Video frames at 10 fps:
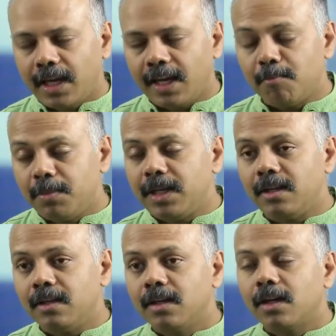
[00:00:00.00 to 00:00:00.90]
A.
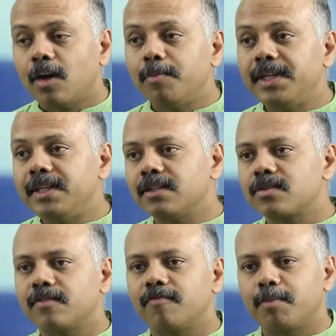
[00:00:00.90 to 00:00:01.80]
B. How many years
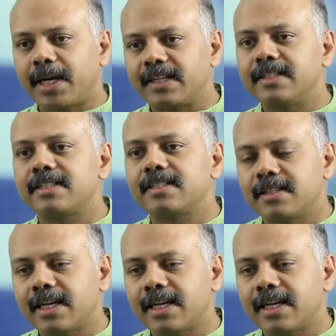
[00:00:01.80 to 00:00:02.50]
of practice